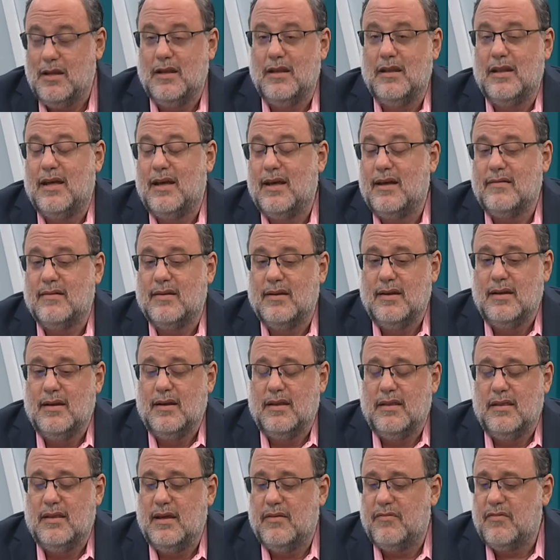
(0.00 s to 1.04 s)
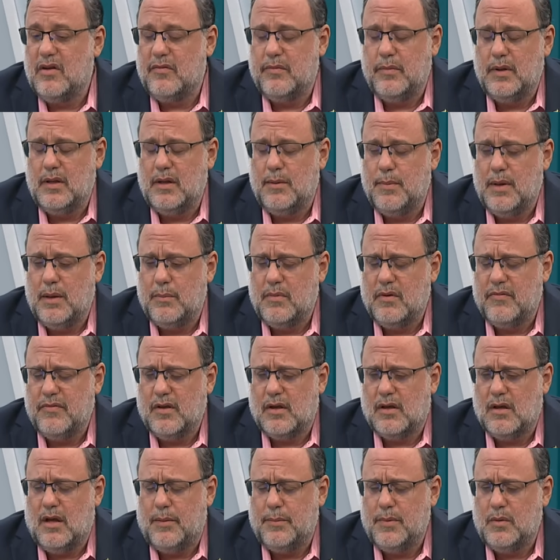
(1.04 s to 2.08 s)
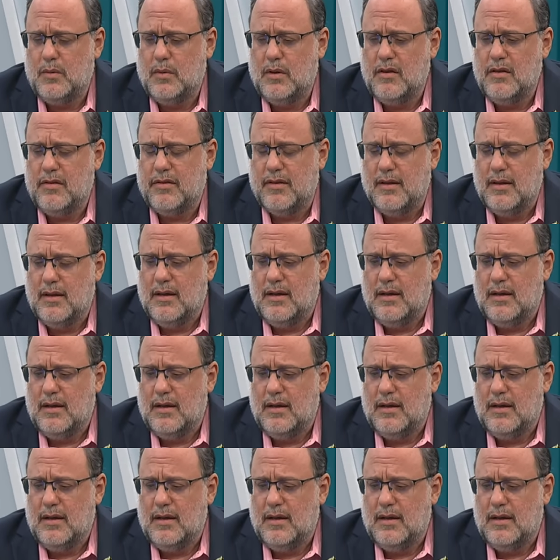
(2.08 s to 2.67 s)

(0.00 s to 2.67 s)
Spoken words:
in that. They have never been a member of the Commonwealth.